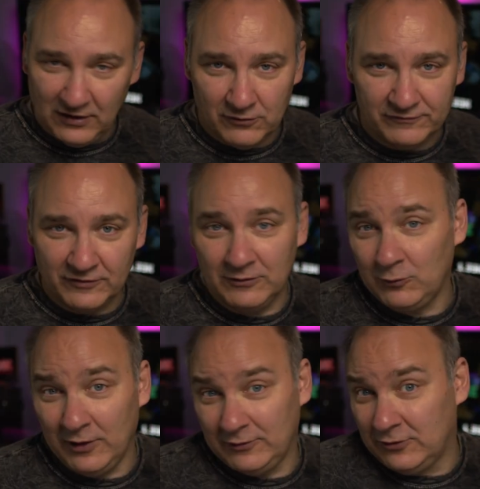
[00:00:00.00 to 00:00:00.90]
over,
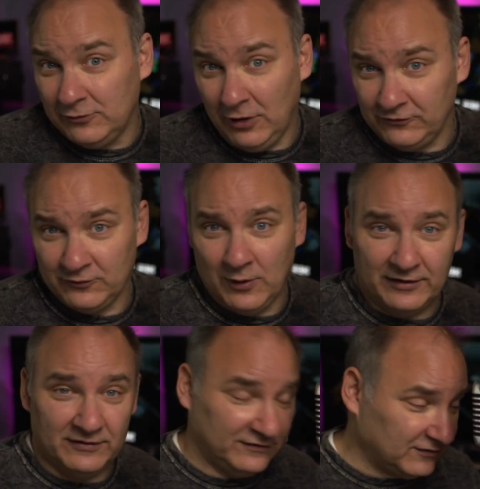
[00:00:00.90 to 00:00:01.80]
well, who knows what.
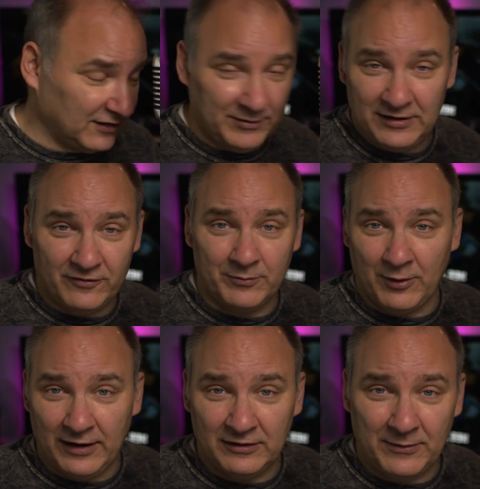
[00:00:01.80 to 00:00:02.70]
It's going to be another
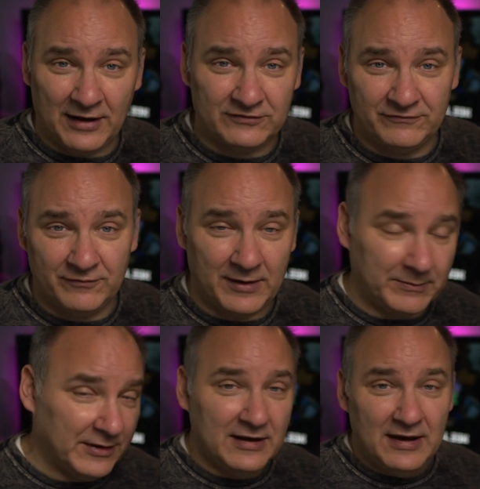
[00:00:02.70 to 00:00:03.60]
blind unboxing from
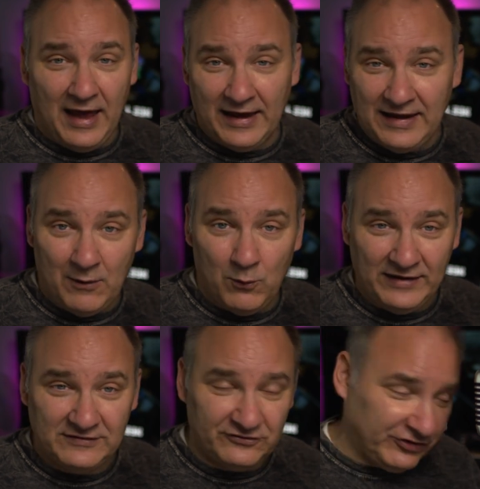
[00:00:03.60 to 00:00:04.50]
them. I can't
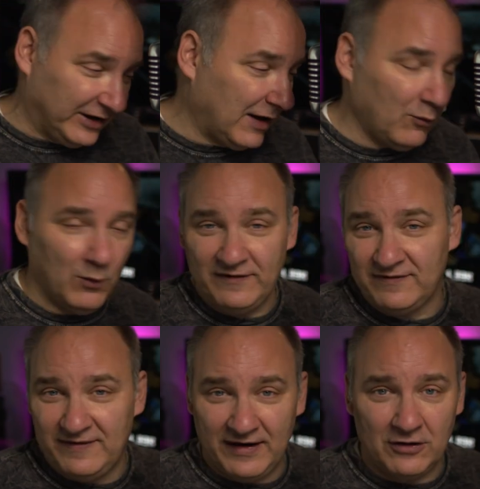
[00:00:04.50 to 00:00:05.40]
wait to check out what
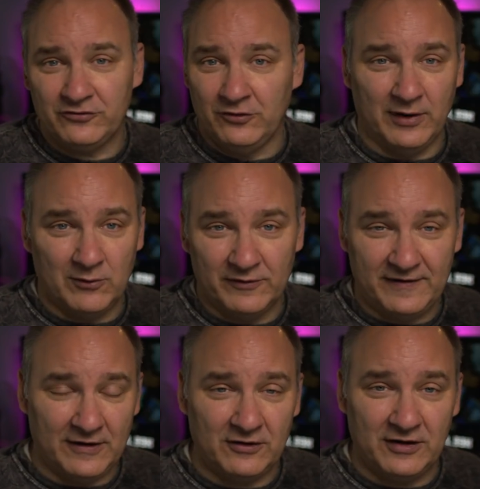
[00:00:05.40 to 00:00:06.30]
they're doing with
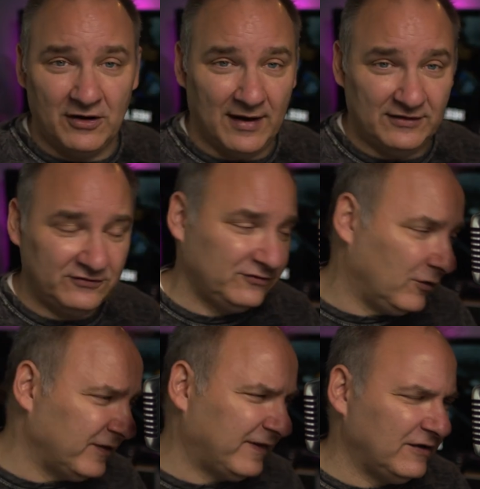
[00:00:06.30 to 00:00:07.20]
their gear. I just
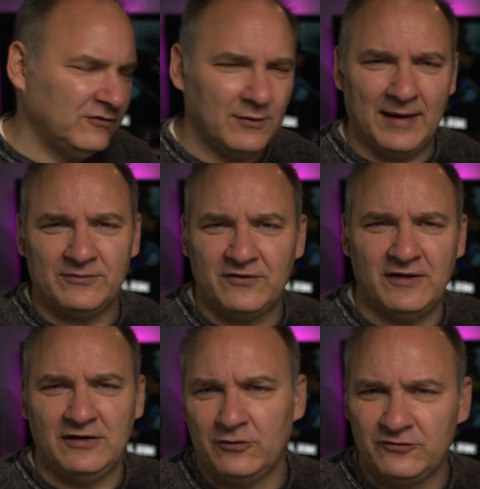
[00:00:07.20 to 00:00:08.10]
know that they do amps and
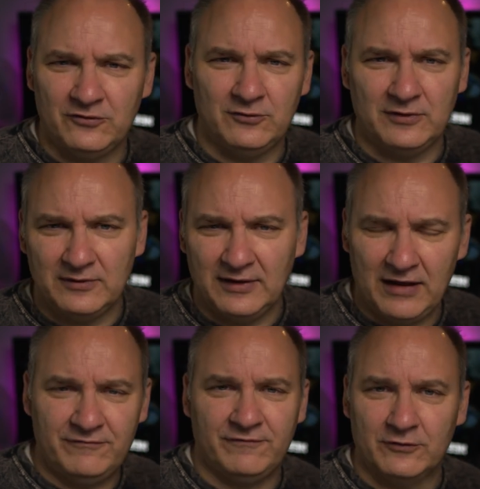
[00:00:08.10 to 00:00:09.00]
they don't do
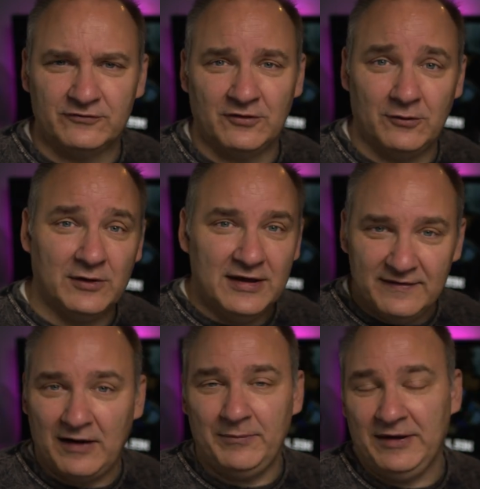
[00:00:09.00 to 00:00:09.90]
headphones, so
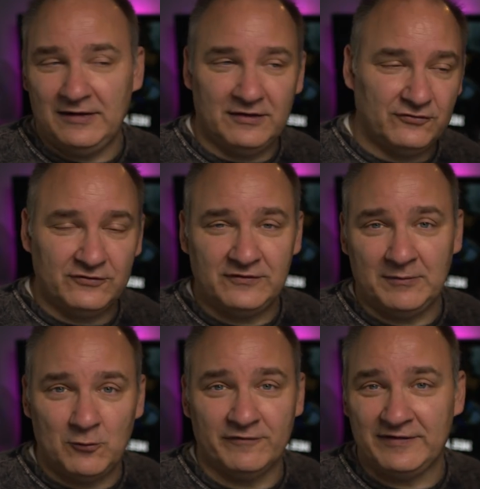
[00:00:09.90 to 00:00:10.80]
that'll be an
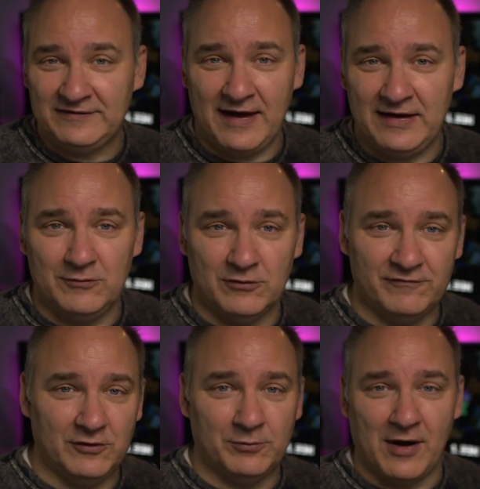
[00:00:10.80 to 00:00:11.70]
interesting, more of a techie
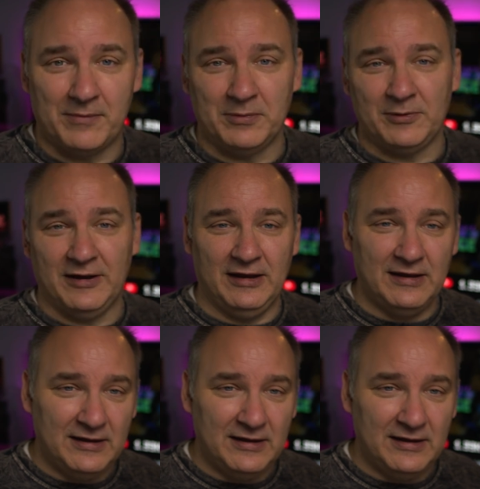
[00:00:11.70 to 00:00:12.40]
review probably.